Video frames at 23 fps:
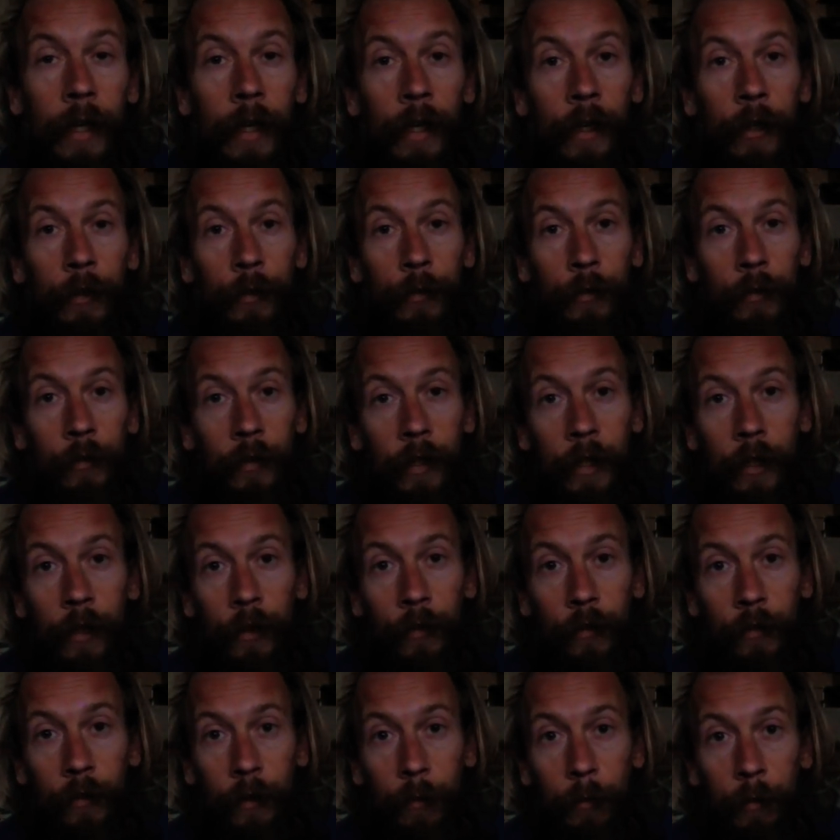And you see
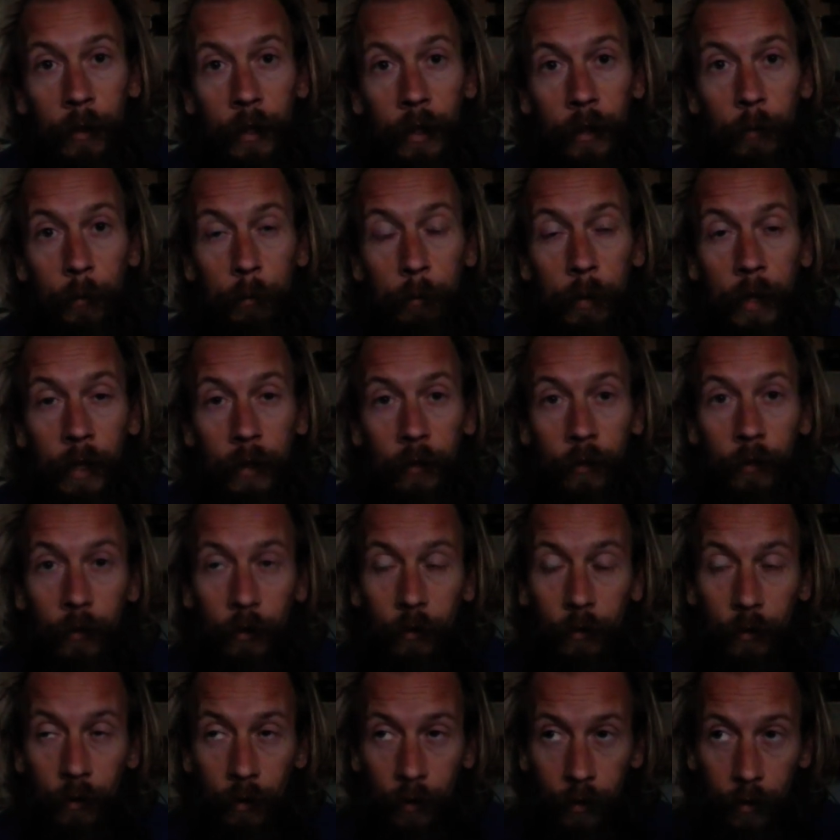on some of these
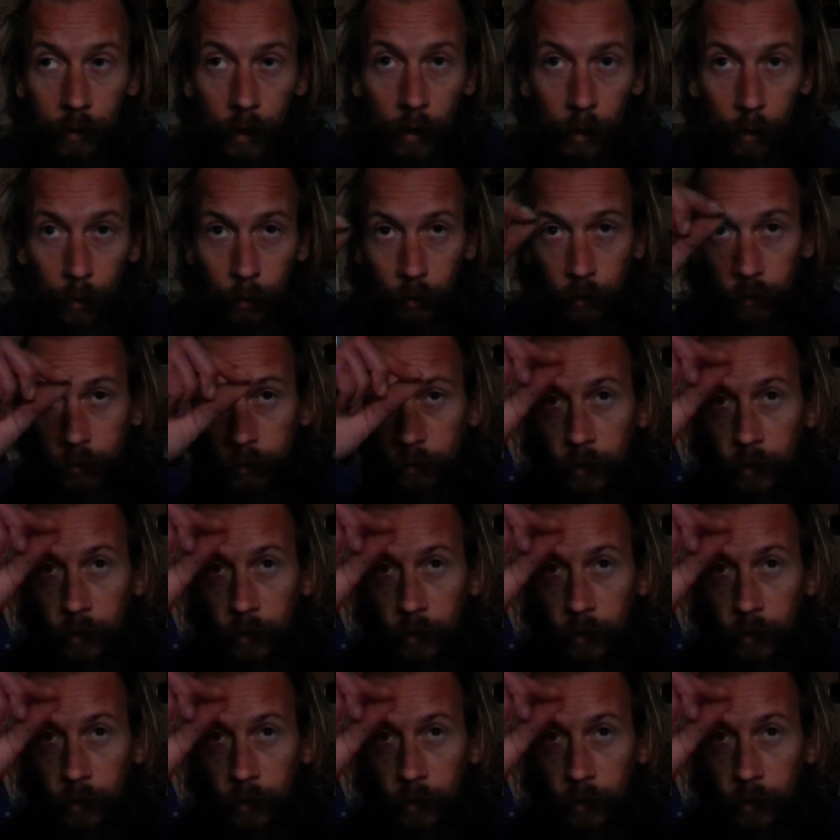pictures the gold